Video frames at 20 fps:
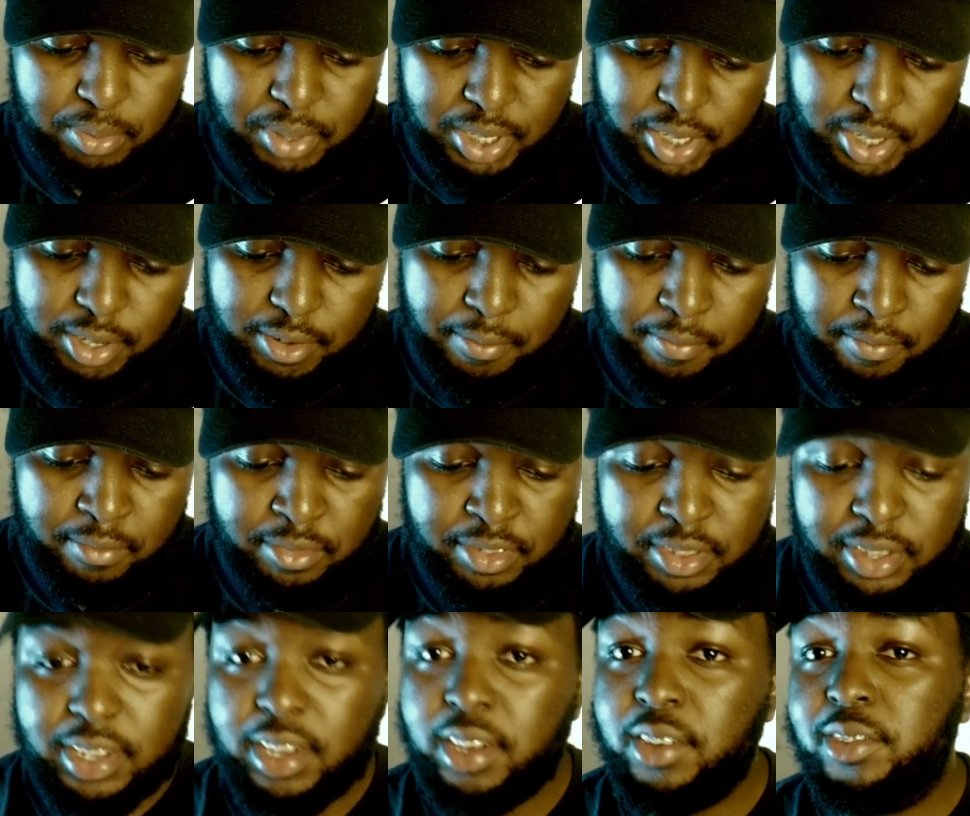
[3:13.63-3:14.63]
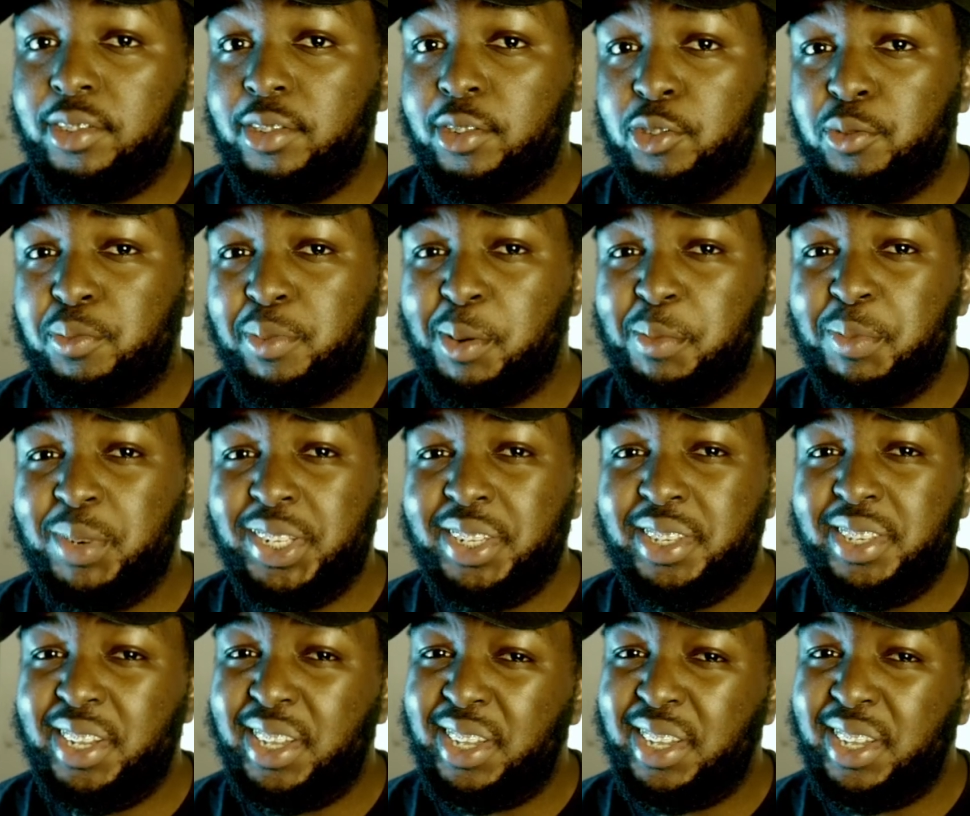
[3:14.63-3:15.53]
me. Yes, it was probably